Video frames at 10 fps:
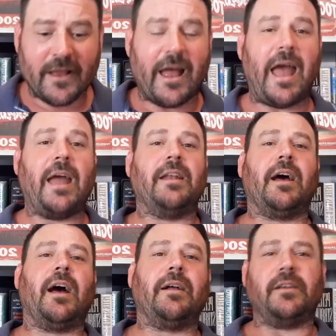And,
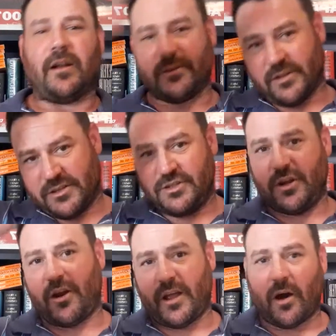you know, he's got this
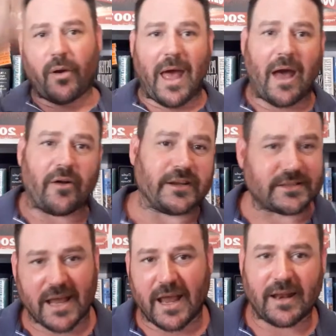dirty old hat on his
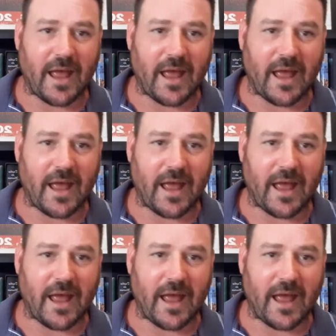head,